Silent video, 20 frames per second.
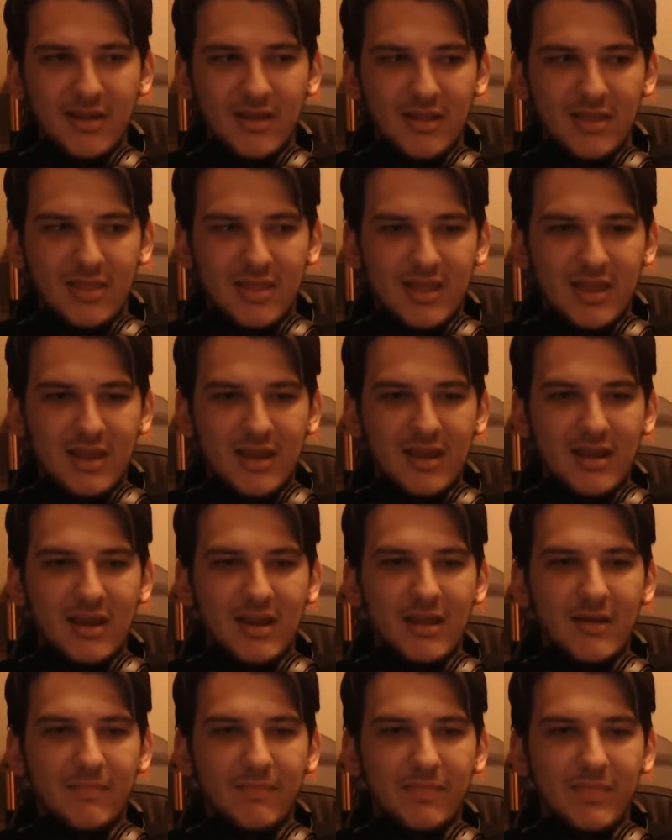
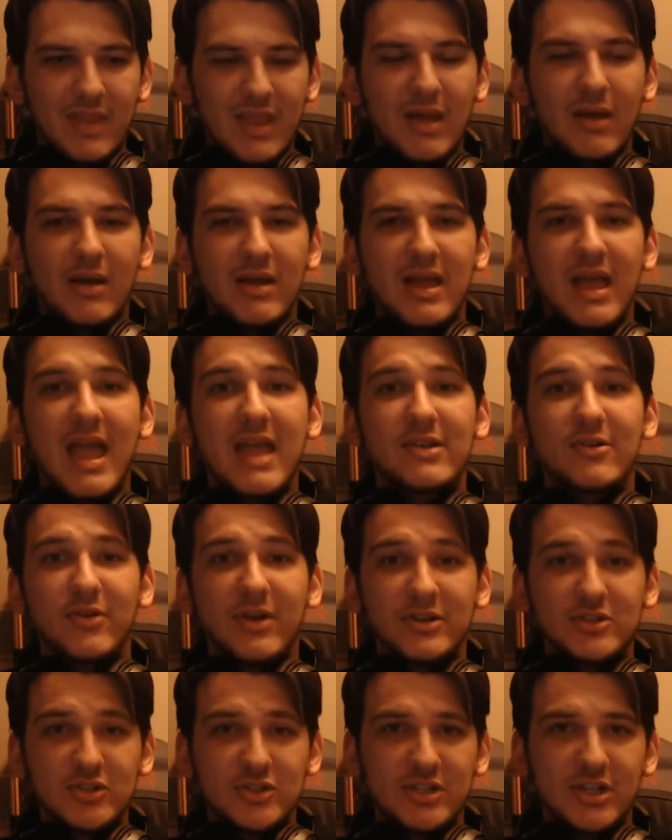then and you're
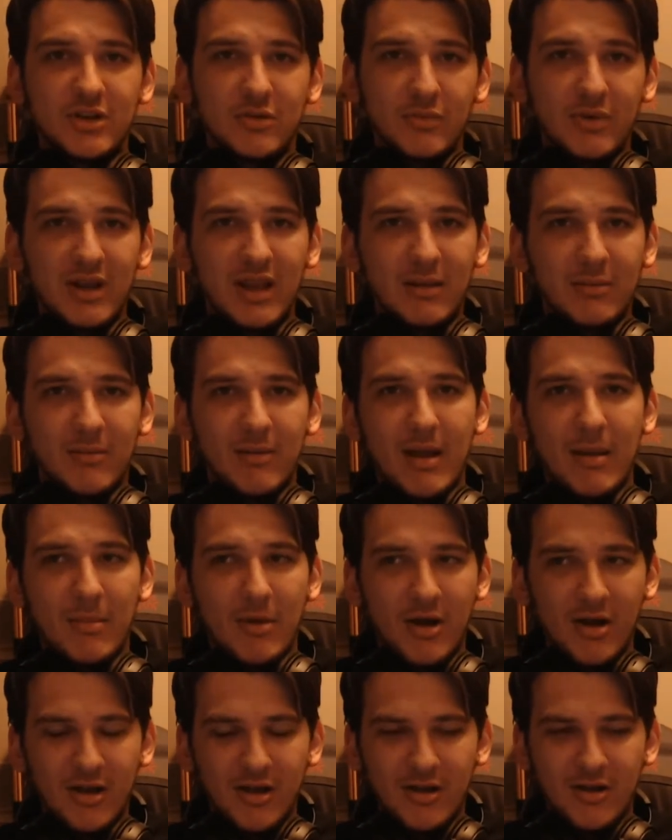interested in reading my
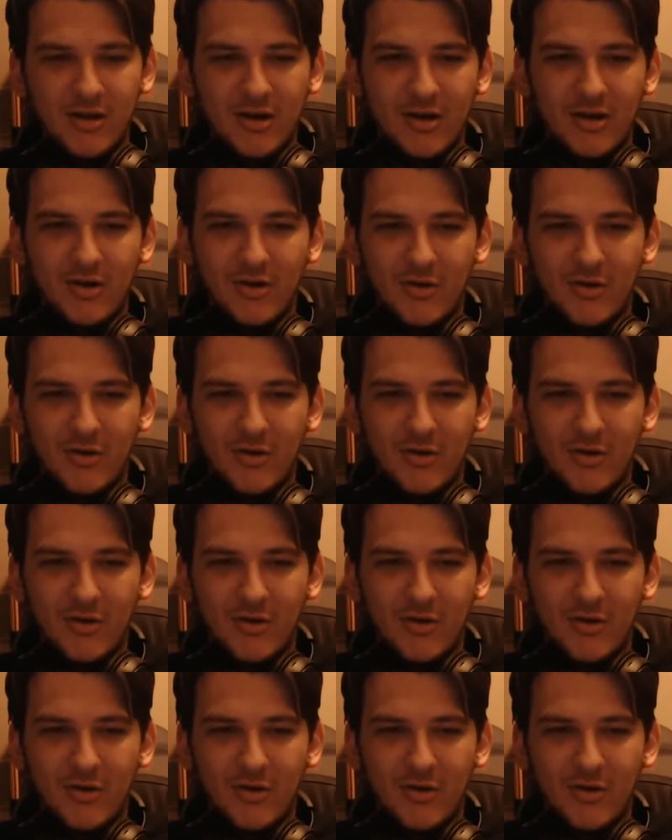manga,